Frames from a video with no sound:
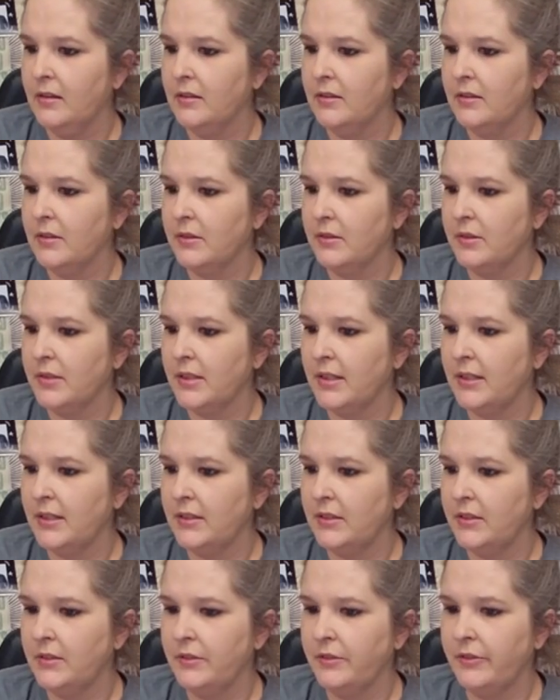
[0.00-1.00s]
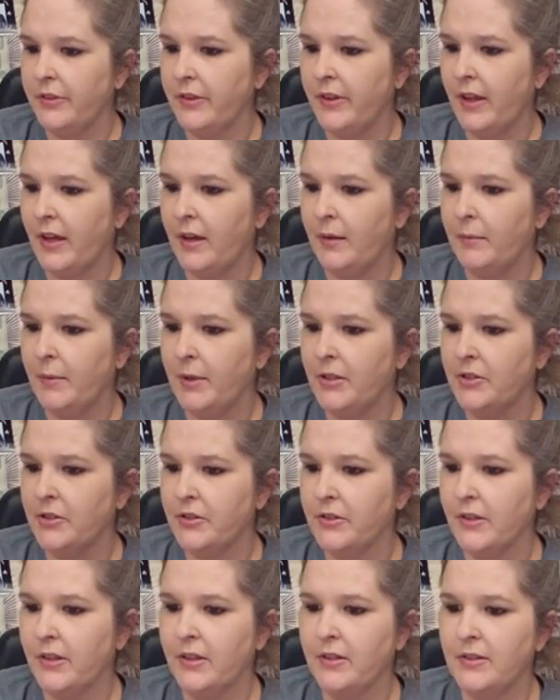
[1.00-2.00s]
So stay tuned for that. Make
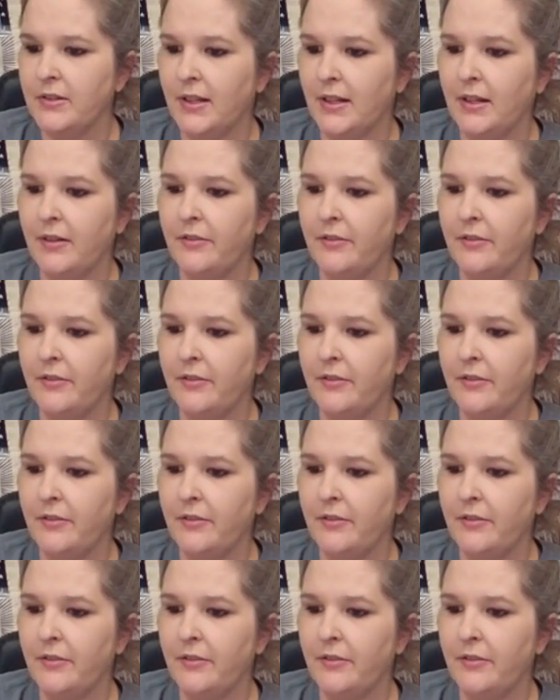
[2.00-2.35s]
sure that you sign